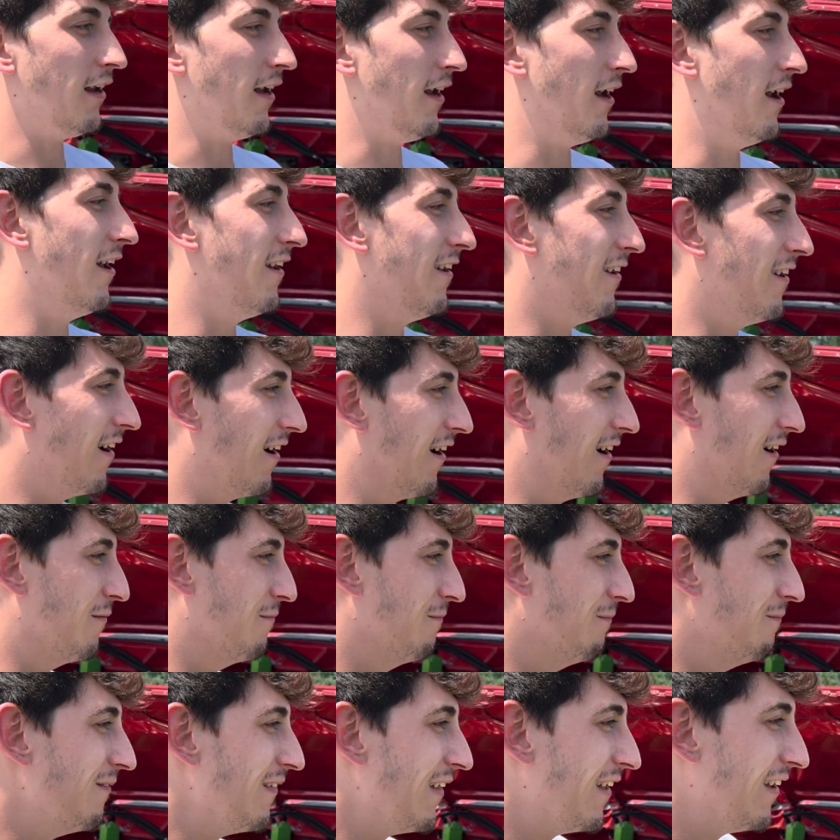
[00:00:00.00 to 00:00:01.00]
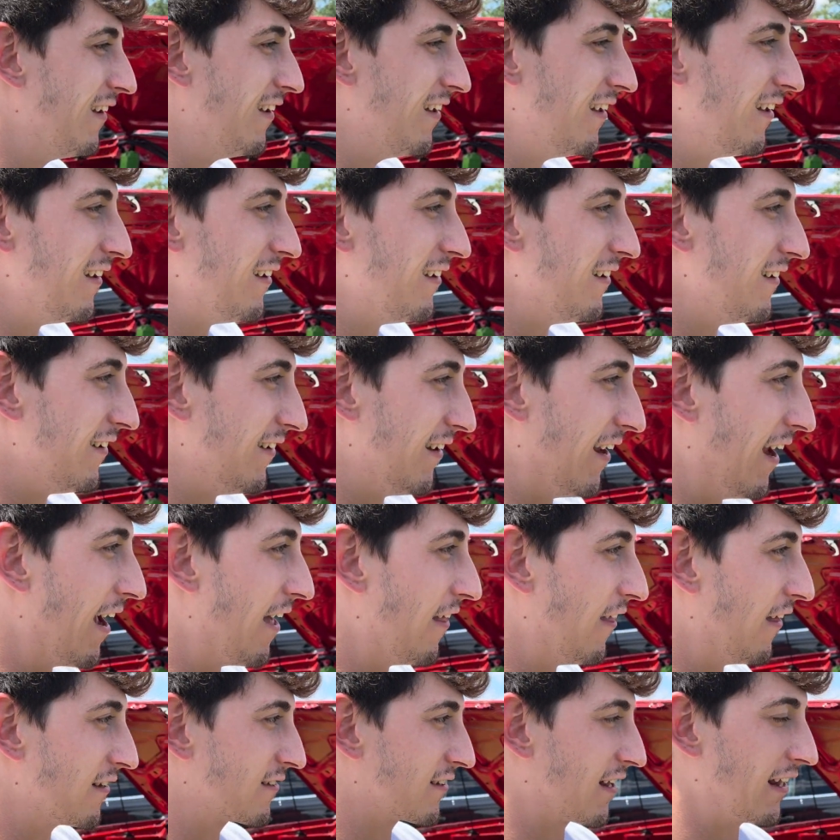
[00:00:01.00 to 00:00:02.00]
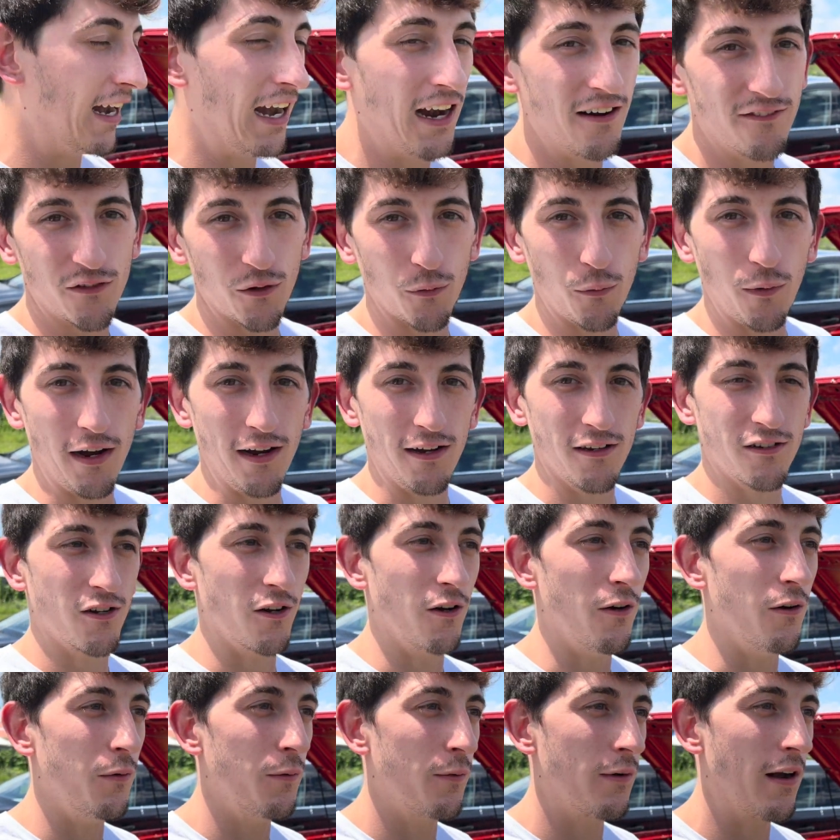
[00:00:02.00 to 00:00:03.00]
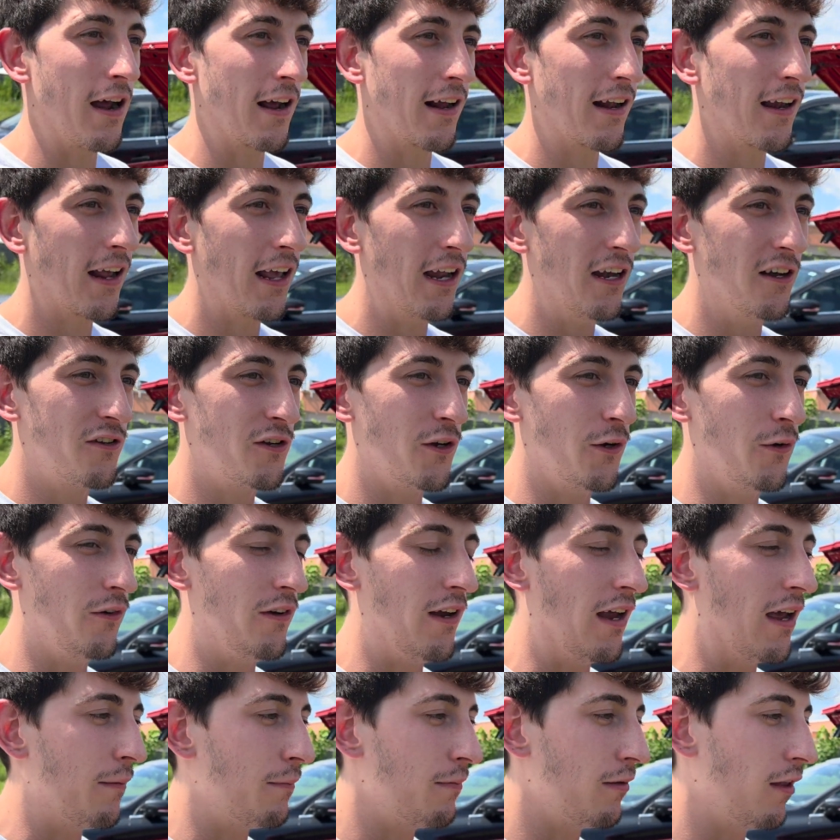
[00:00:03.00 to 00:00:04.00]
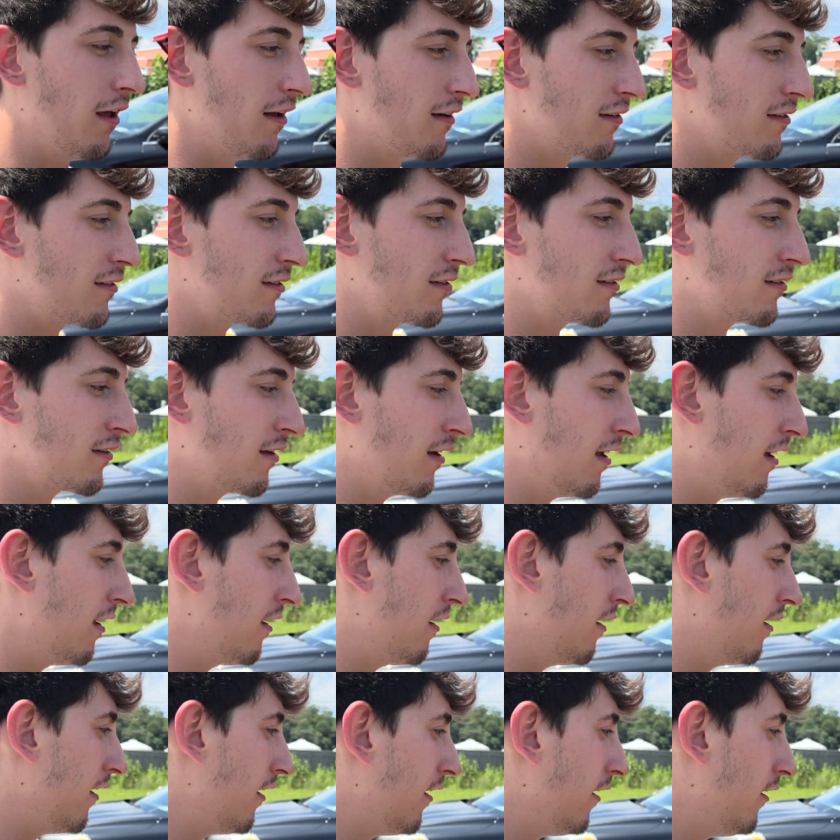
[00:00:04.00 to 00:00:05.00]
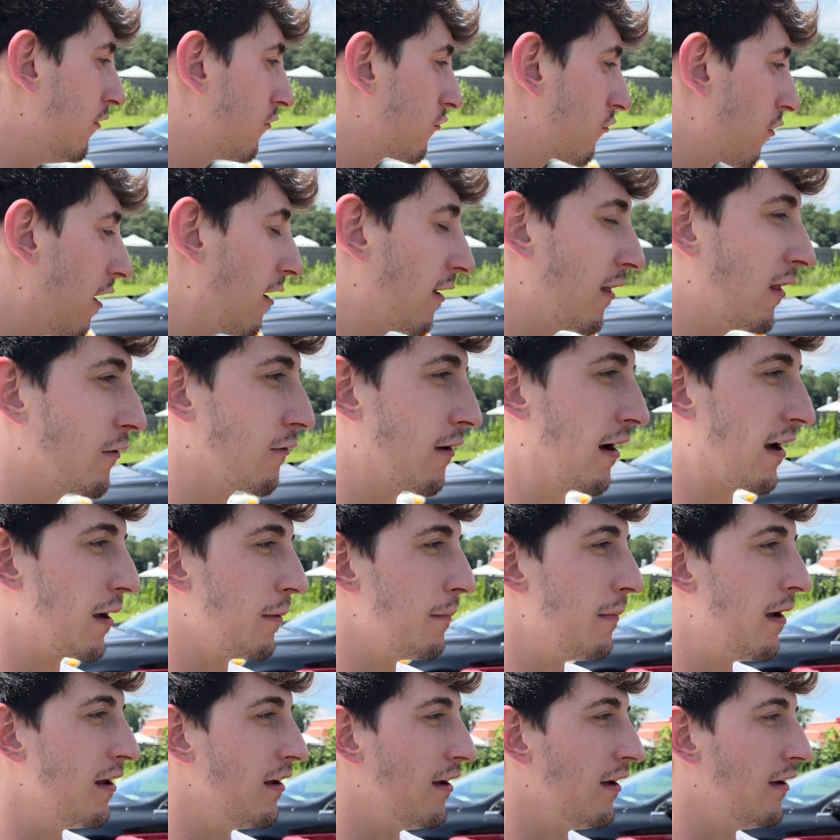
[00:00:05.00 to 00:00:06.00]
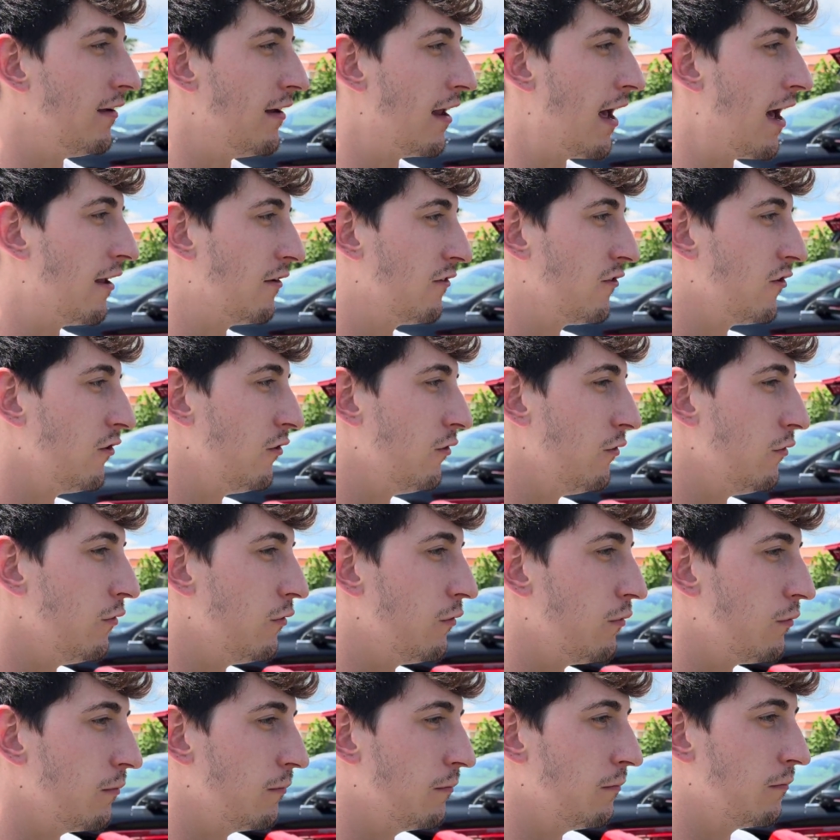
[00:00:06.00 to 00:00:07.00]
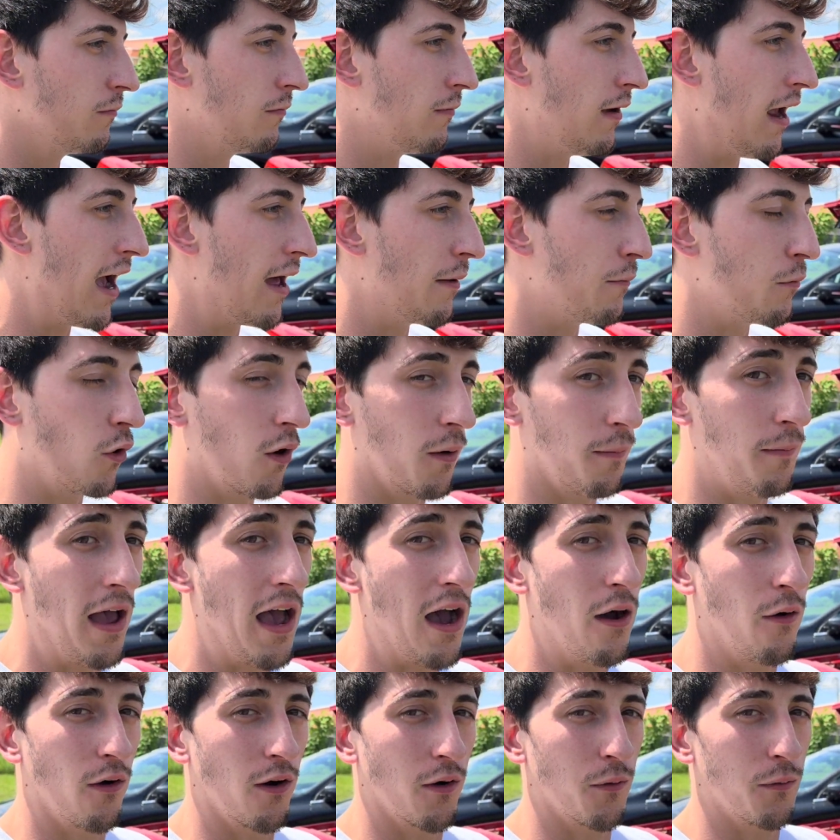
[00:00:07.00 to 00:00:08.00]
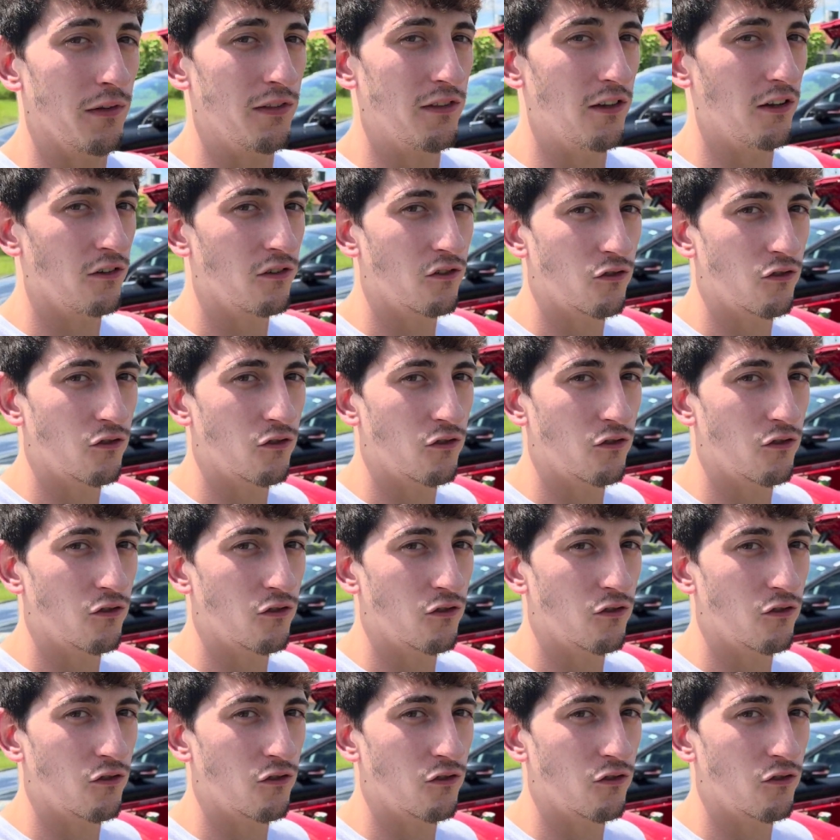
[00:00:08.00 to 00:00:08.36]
And yeah, that's gonna have to wait. So we're not gonna get it tuned yet. Plus, he strongly recommended not to add more power with this